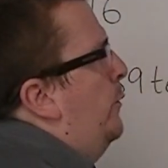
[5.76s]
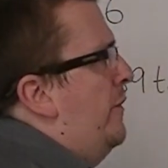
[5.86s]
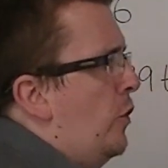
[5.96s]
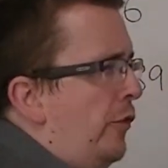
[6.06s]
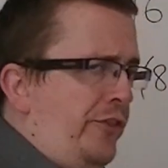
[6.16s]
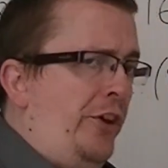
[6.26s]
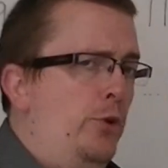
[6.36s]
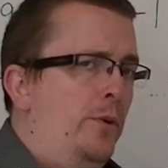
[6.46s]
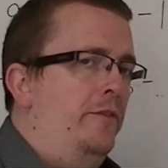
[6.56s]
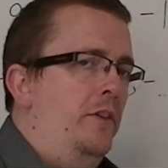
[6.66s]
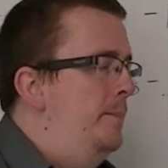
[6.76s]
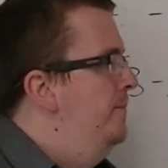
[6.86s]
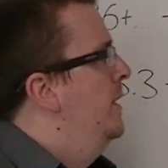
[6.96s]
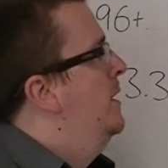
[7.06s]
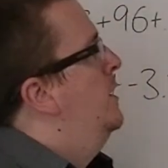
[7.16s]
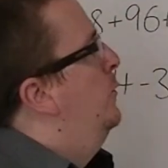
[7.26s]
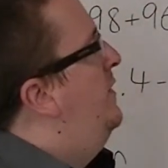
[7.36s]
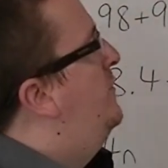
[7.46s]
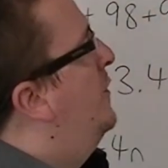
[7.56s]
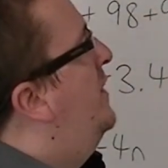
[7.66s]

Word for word: We've got two of them. We've got